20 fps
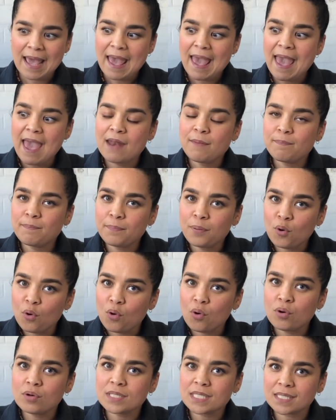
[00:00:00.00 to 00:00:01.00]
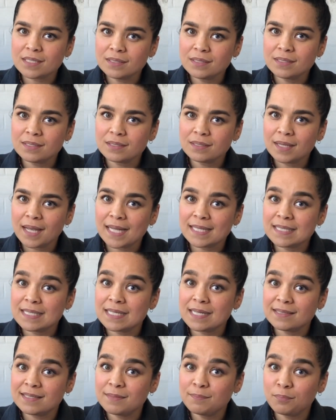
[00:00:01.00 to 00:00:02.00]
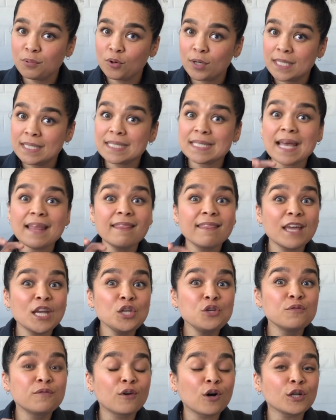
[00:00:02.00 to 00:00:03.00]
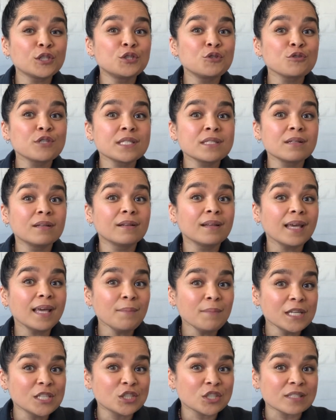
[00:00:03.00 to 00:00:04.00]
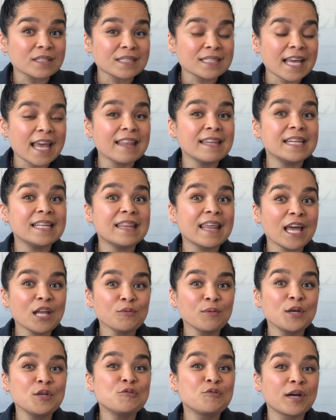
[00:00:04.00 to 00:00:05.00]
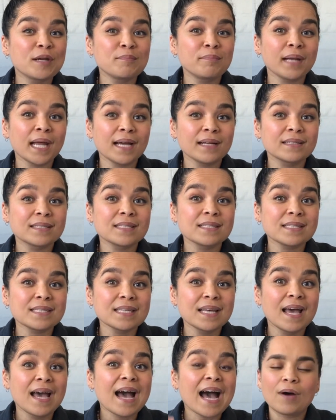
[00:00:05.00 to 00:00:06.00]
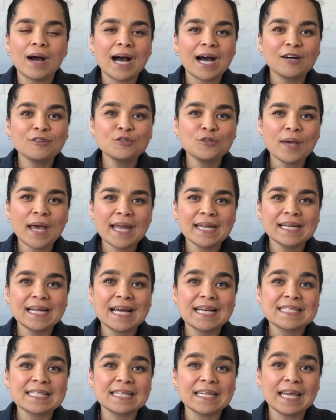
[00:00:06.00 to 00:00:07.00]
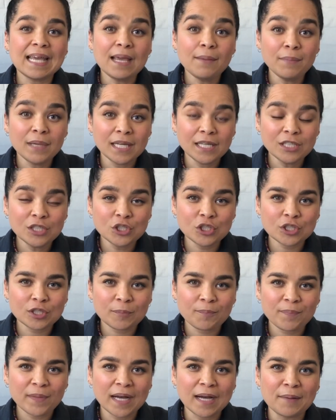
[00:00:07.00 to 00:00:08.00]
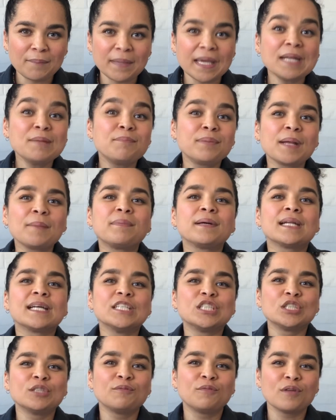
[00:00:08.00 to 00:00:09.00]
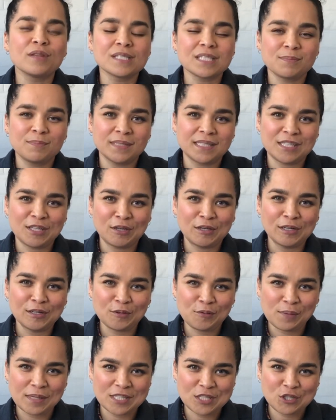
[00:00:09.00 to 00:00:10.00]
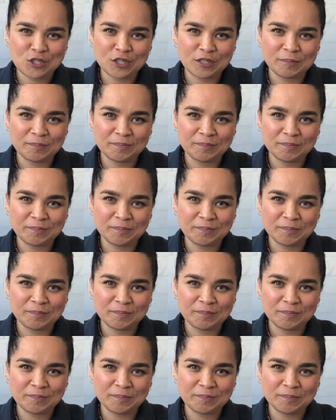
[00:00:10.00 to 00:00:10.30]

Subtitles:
and pause it at certain points, and then you've got your still images. And in that way, you can practice how to analyze an image in preparation for this particular question.